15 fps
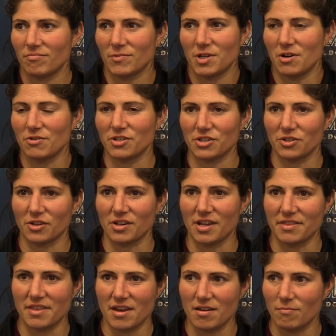Just looking
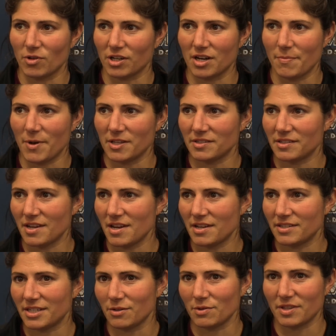at them, looking at Penn
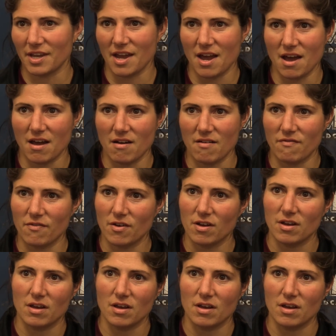State, see what they have,